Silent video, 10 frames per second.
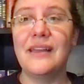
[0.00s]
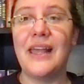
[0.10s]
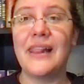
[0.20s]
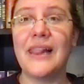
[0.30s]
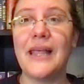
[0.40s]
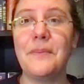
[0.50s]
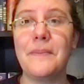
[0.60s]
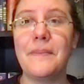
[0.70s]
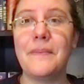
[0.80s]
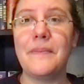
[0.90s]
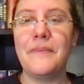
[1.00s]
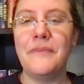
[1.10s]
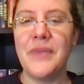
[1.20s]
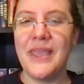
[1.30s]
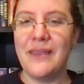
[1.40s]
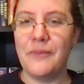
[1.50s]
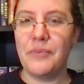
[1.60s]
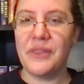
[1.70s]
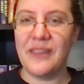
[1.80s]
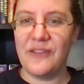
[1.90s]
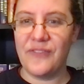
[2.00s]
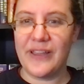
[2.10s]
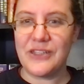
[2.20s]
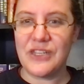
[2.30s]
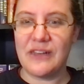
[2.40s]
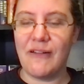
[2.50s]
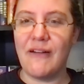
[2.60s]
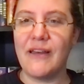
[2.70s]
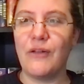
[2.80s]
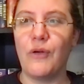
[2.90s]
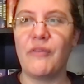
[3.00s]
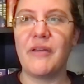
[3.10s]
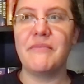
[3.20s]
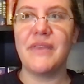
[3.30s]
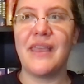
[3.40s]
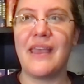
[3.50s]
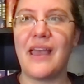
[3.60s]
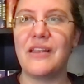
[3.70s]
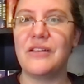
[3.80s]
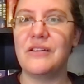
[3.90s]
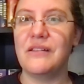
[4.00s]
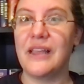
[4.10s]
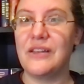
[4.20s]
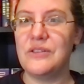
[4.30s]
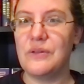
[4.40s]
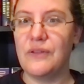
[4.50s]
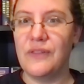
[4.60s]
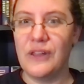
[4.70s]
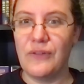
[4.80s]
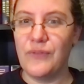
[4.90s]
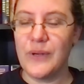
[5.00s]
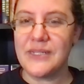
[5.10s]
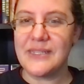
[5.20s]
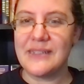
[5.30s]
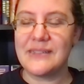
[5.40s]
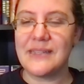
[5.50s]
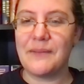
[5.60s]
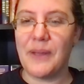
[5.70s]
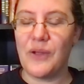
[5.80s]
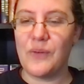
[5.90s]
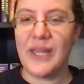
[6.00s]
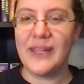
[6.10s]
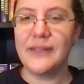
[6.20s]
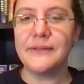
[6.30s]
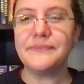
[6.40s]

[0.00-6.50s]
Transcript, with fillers: and let me put the inflection on or let me like do the little voices in my own head.